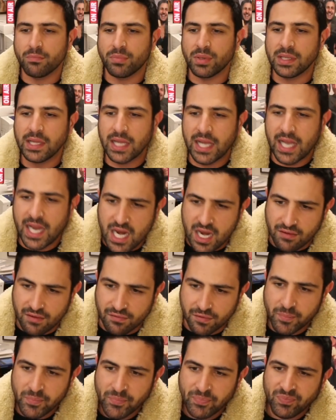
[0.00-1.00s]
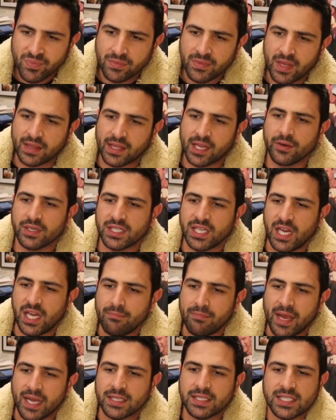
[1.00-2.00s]
believe that there is
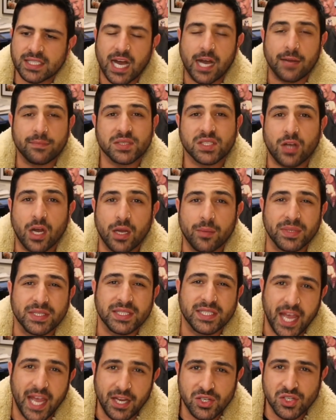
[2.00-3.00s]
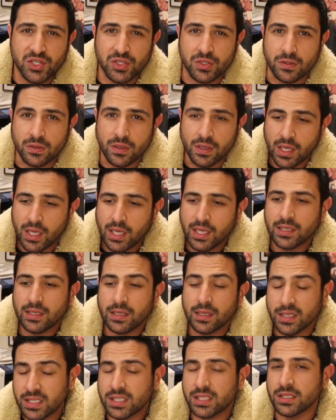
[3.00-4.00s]
immense upside potential.
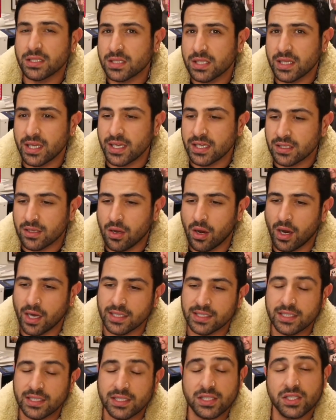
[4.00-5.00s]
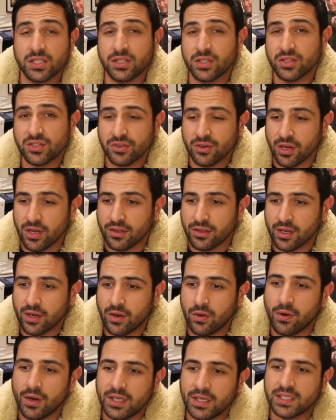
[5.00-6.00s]
Listen to these guys. This is the truth.
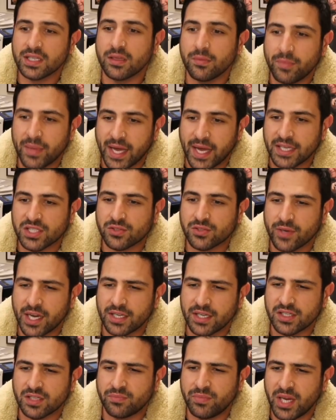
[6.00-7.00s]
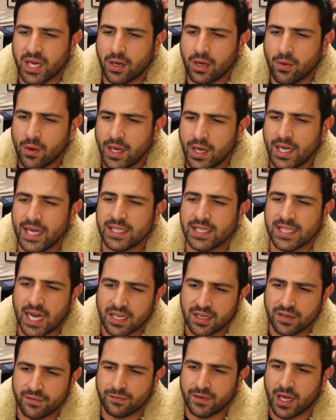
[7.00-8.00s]
According to the bank strategist, Bitcoin is
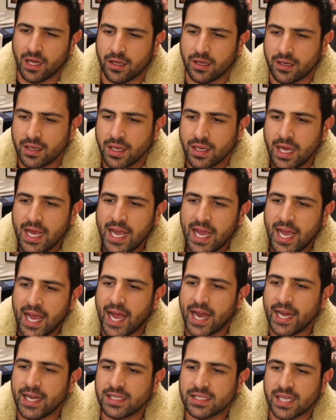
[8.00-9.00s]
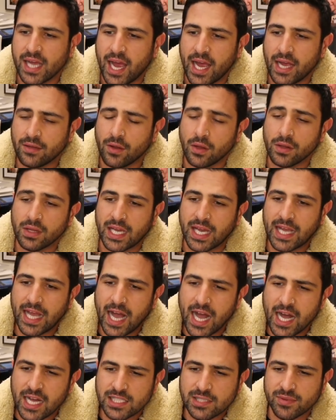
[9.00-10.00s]
undervalued and is on the
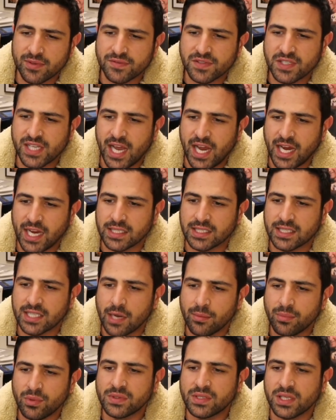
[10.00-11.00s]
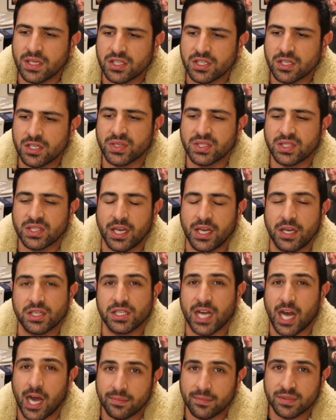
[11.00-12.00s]
cusp of seeing a double-digit
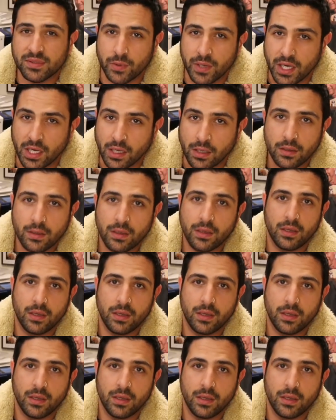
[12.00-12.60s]
percentage upswing.